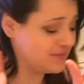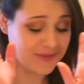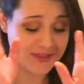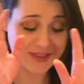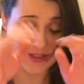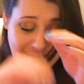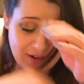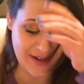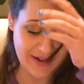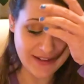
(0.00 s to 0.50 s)

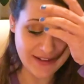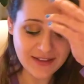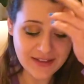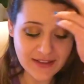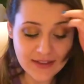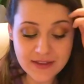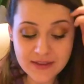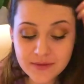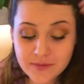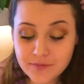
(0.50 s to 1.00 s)
Sorry.
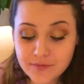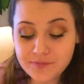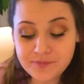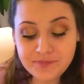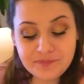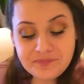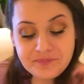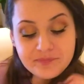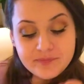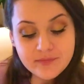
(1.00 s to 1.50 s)

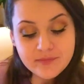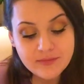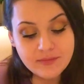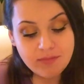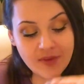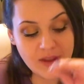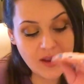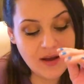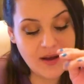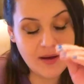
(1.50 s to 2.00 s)

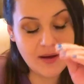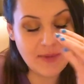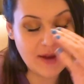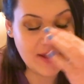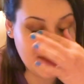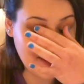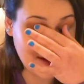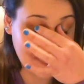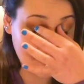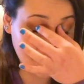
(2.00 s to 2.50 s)
I
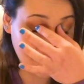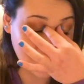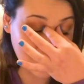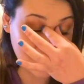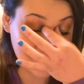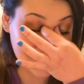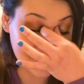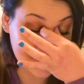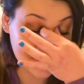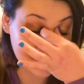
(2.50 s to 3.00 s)
think I'm
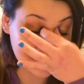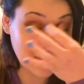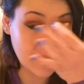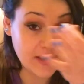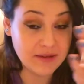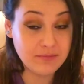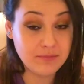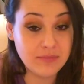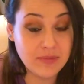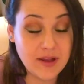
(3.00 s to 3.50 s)
allergic to
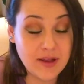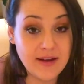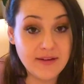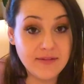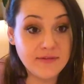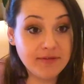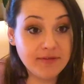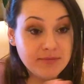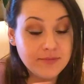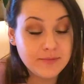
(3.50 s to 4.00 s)
my
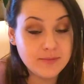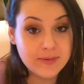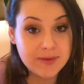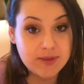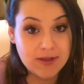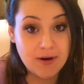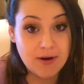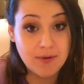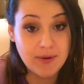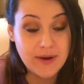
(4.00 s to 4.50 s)
life.
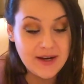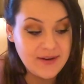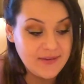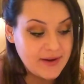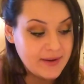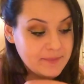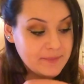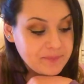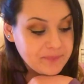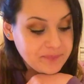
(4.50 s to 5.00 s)
So
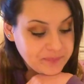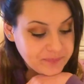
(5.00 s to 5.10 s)
anyway.